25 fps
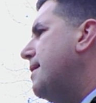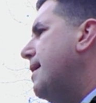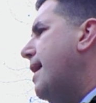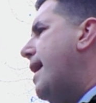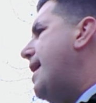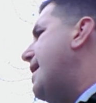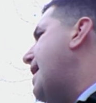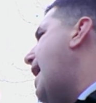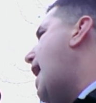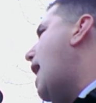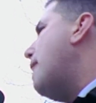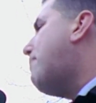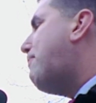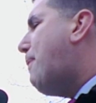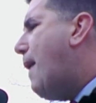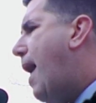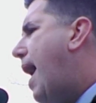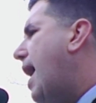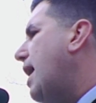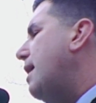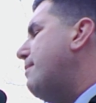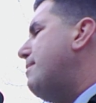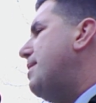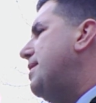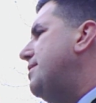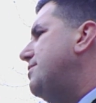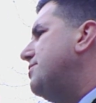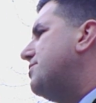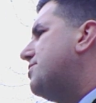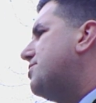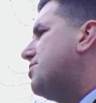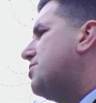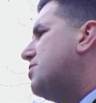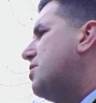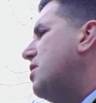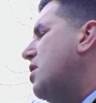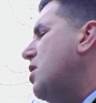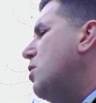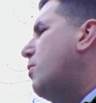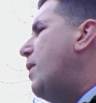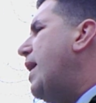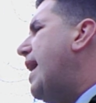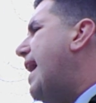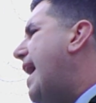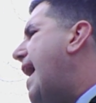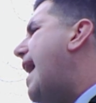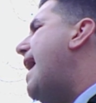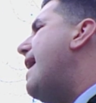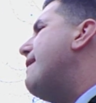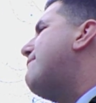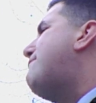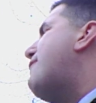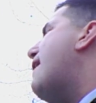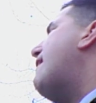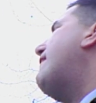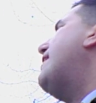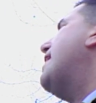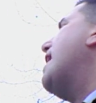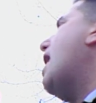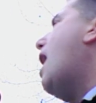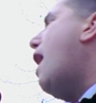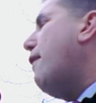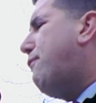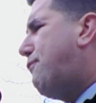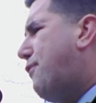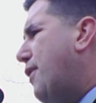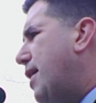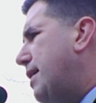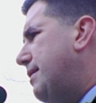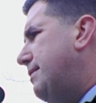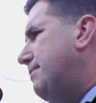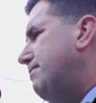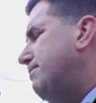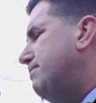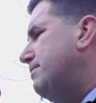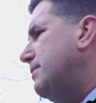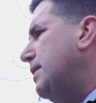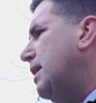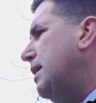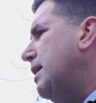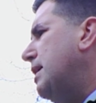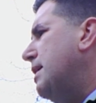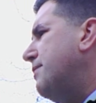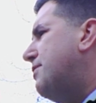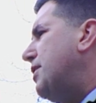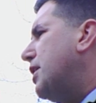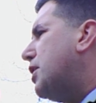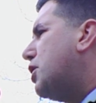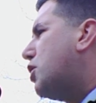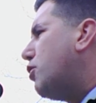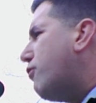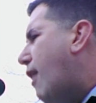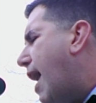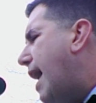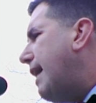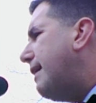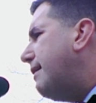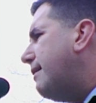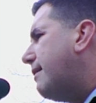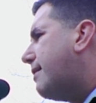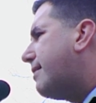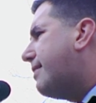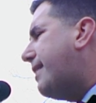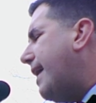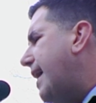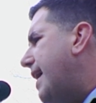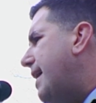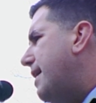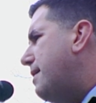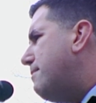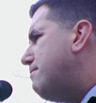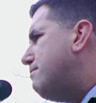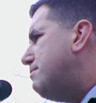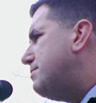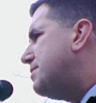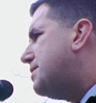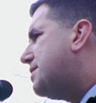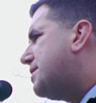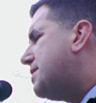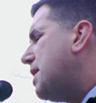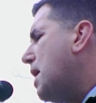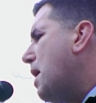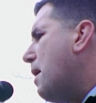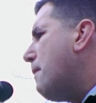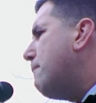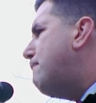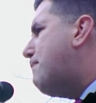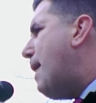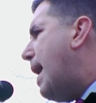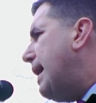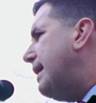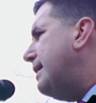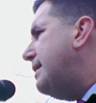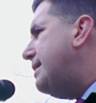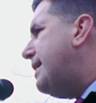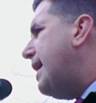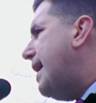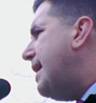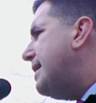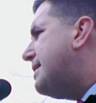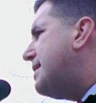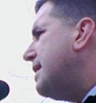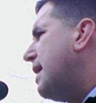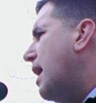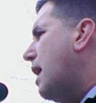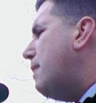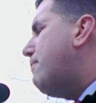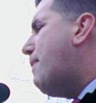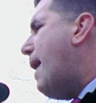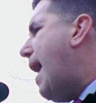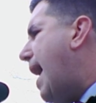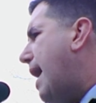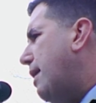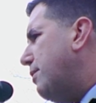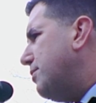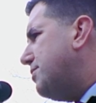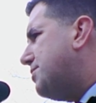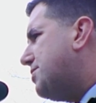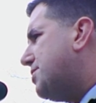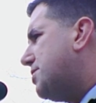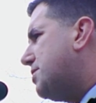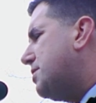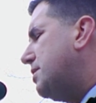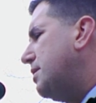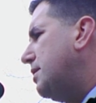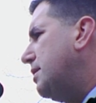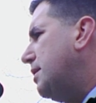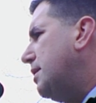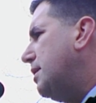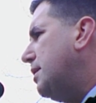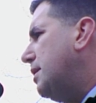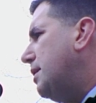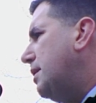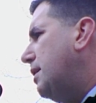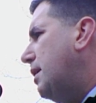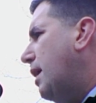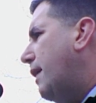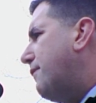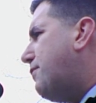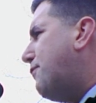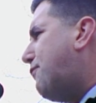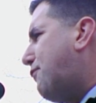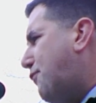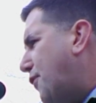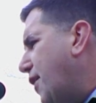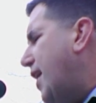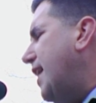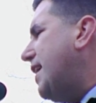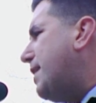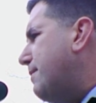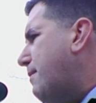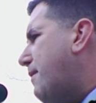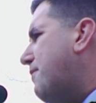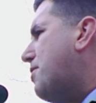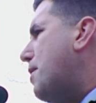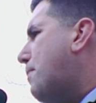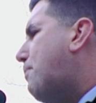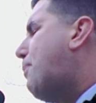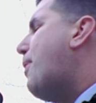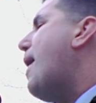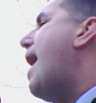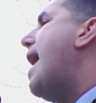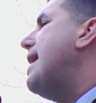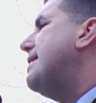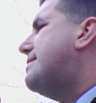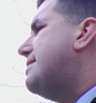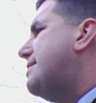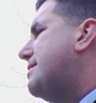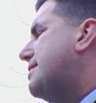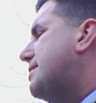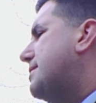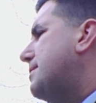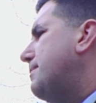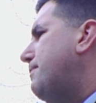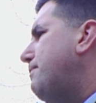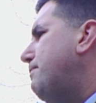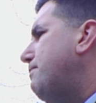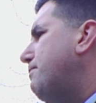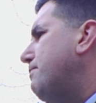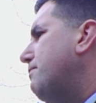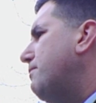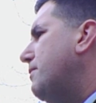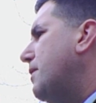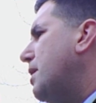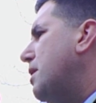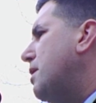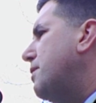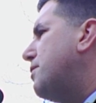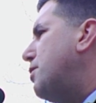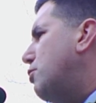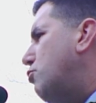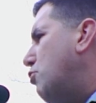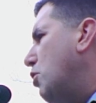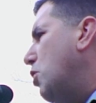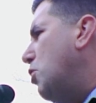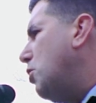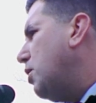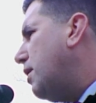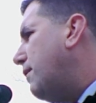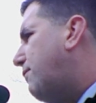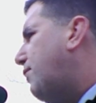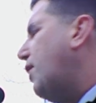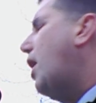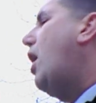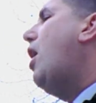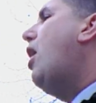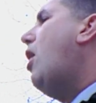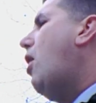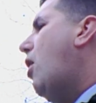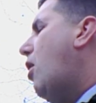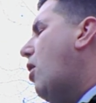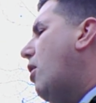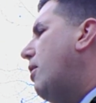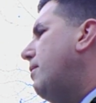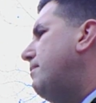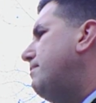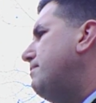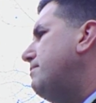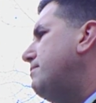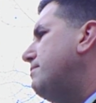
In our parliament, we hear very often the grand themes bandied about of freedom of the press, the rule of law,